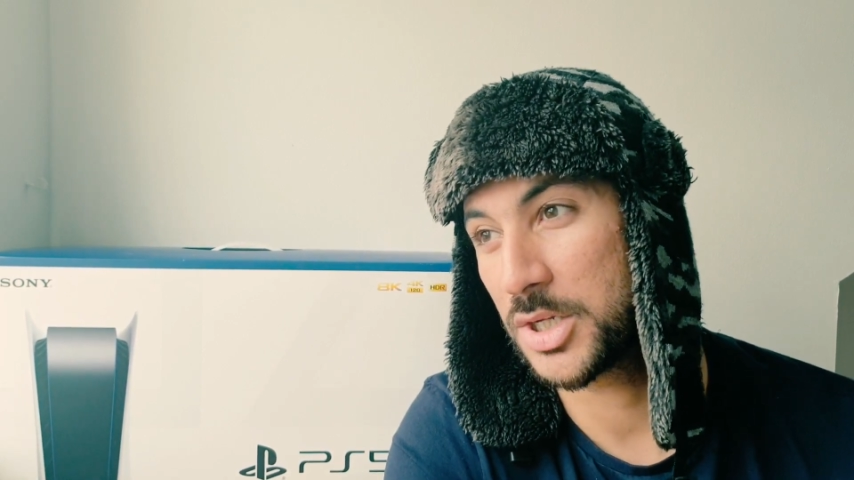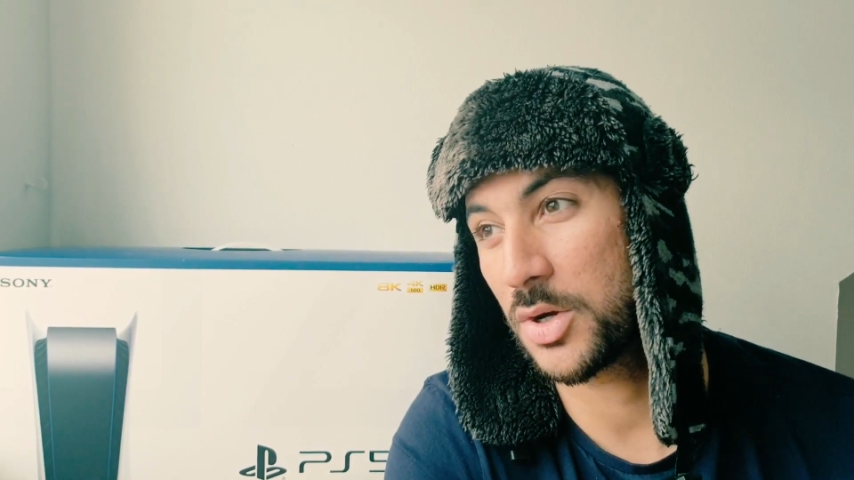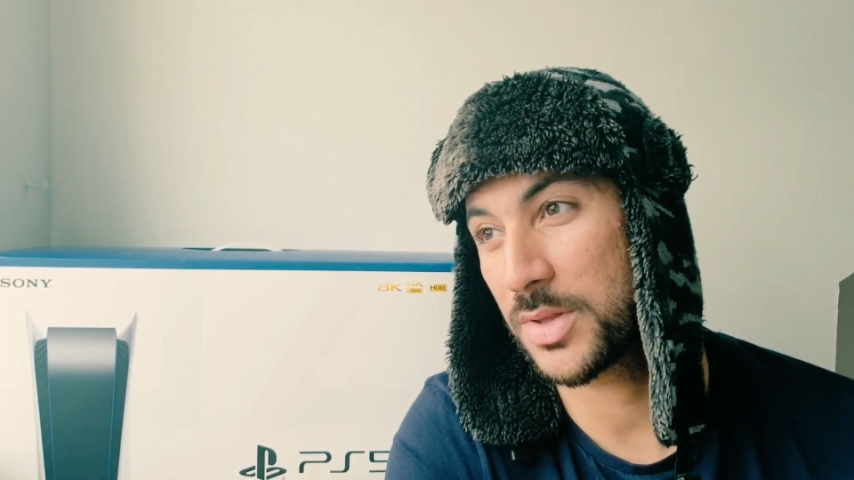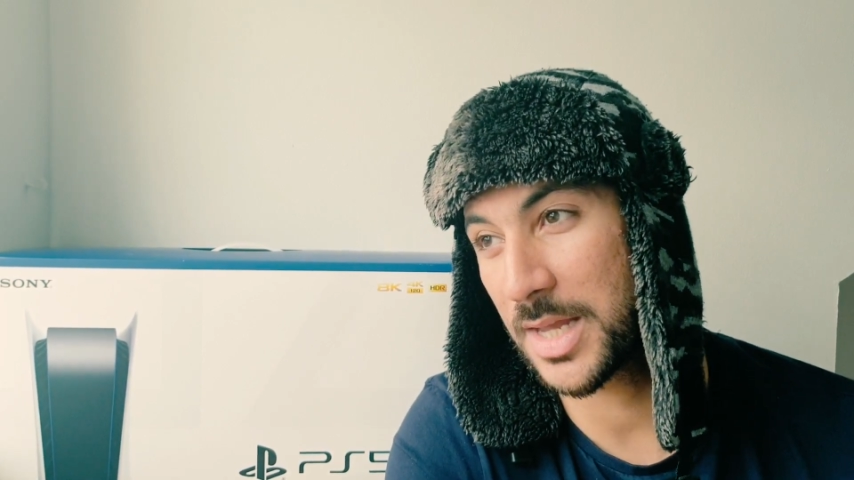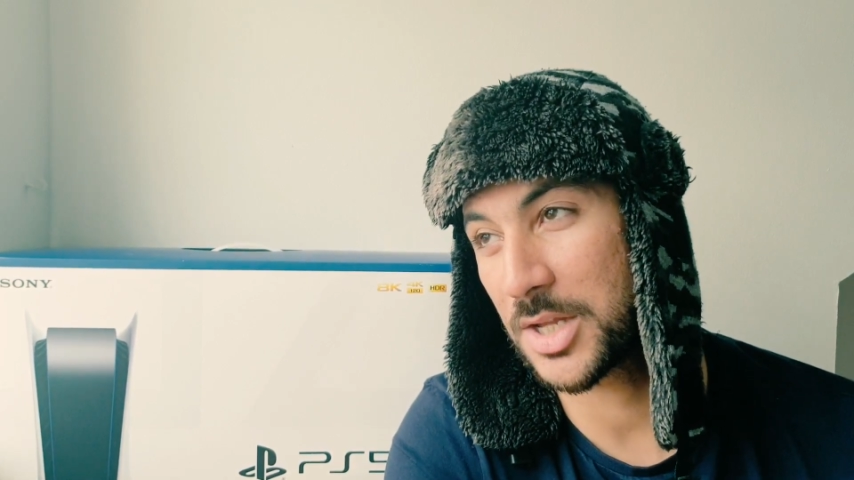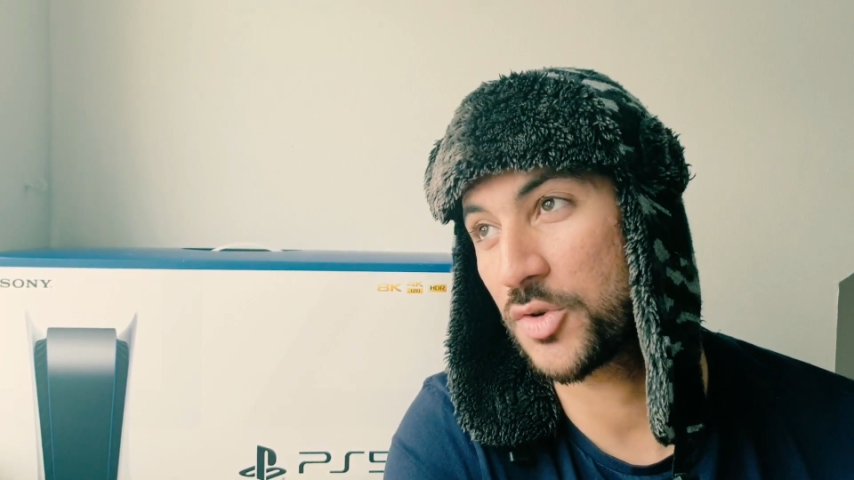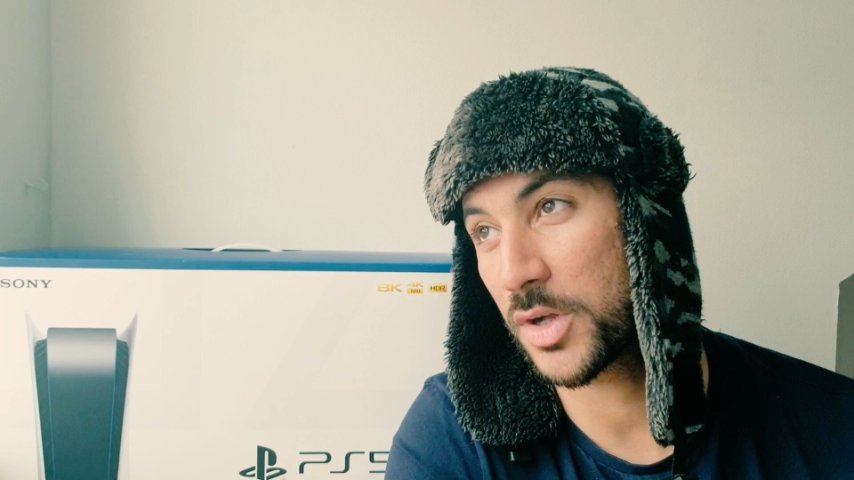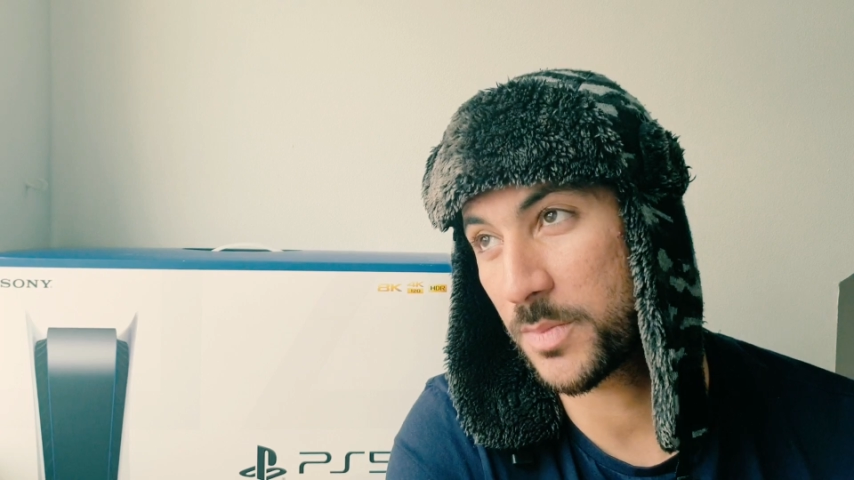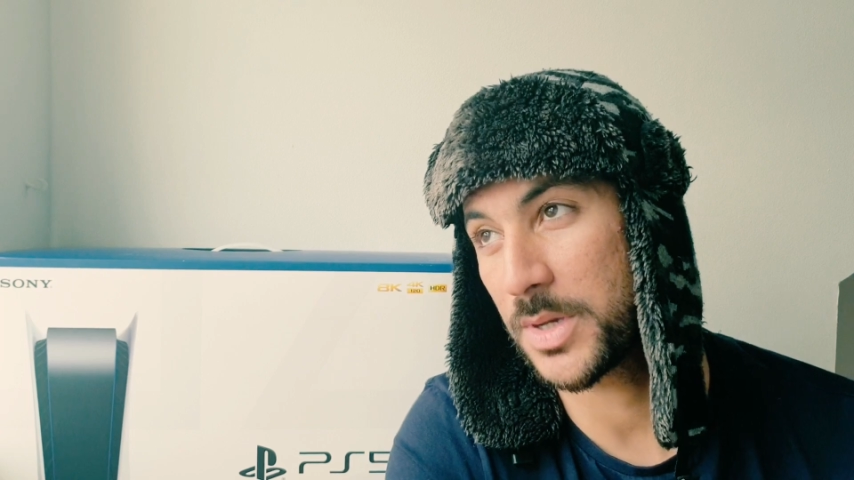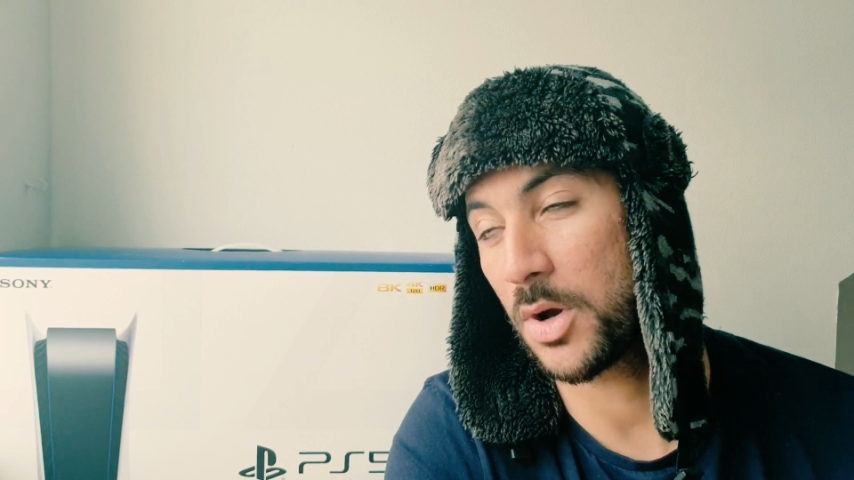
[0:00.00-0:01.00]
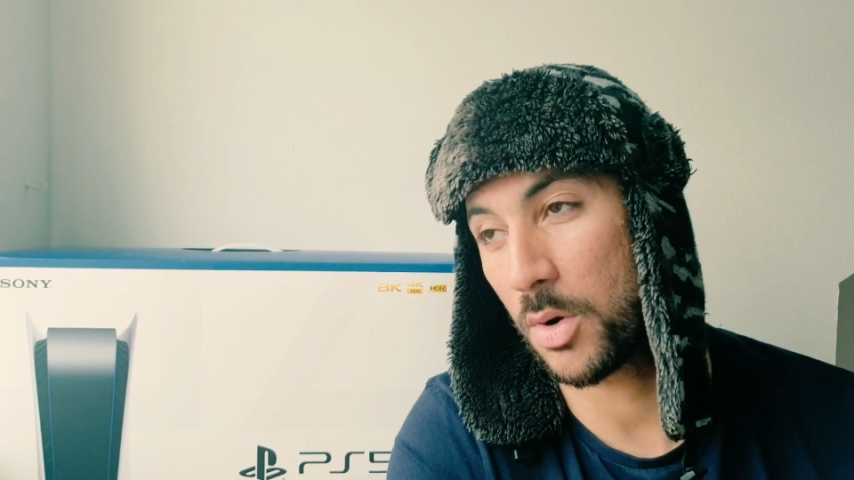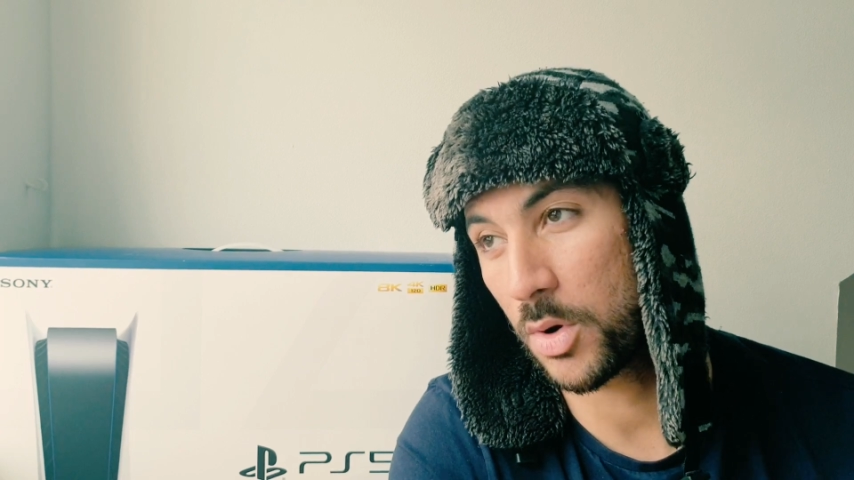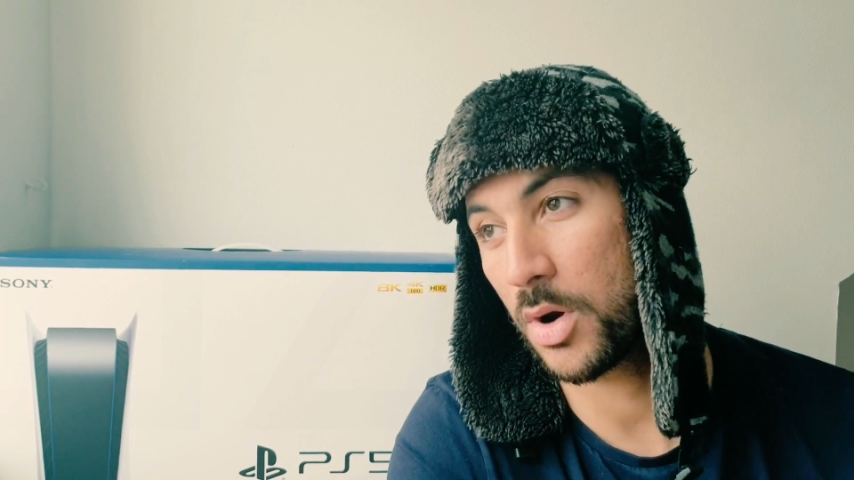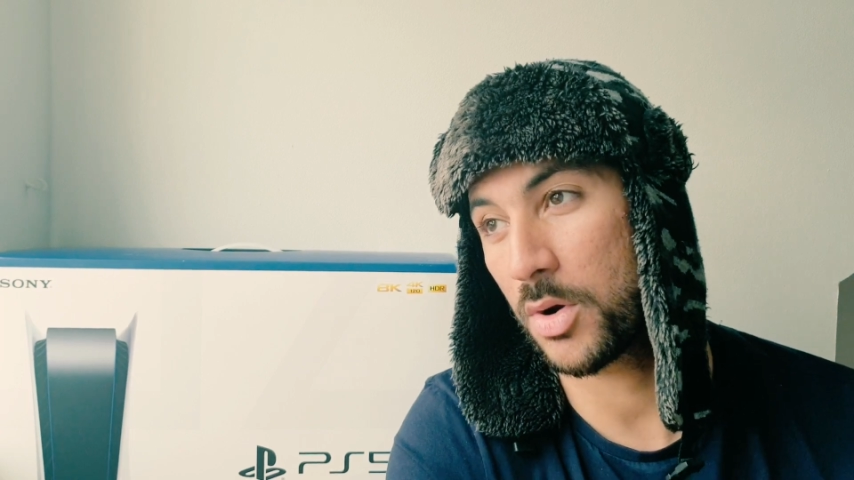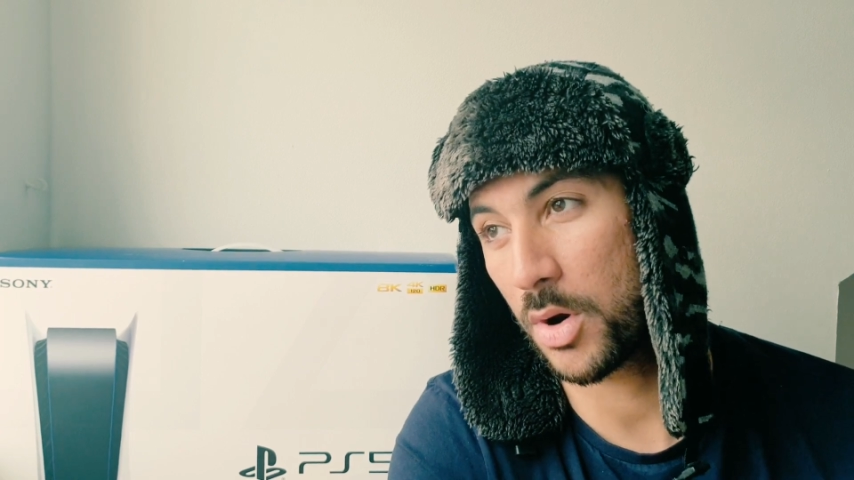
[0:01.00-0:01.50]
She goes, Dad, trust me. Go,
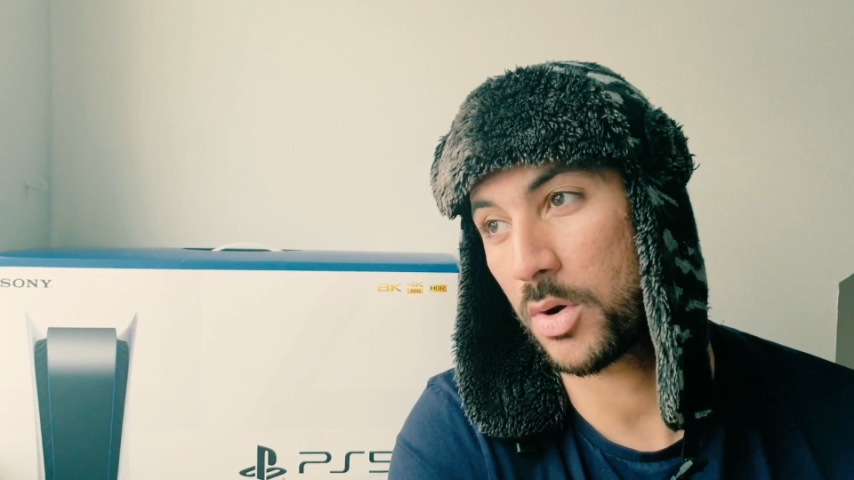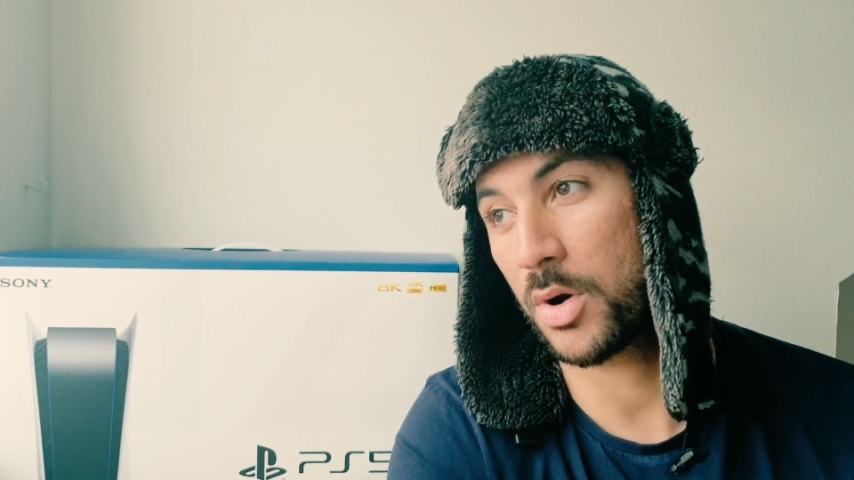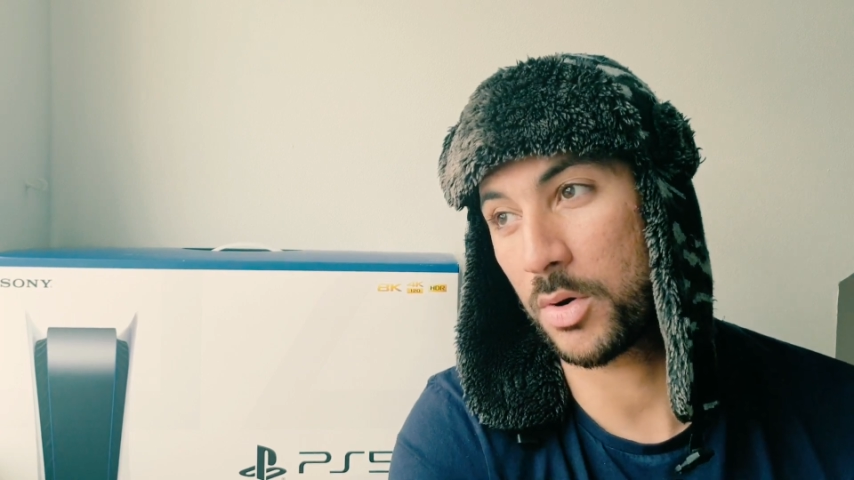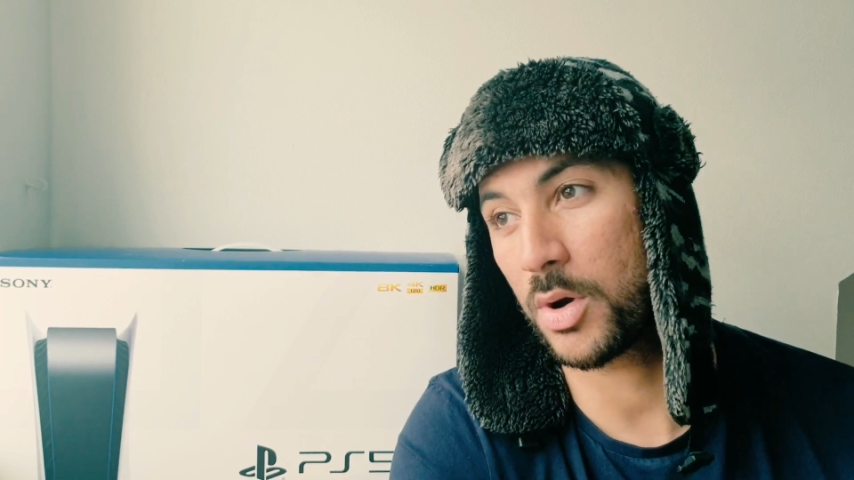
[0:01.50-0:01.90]
go, go, go.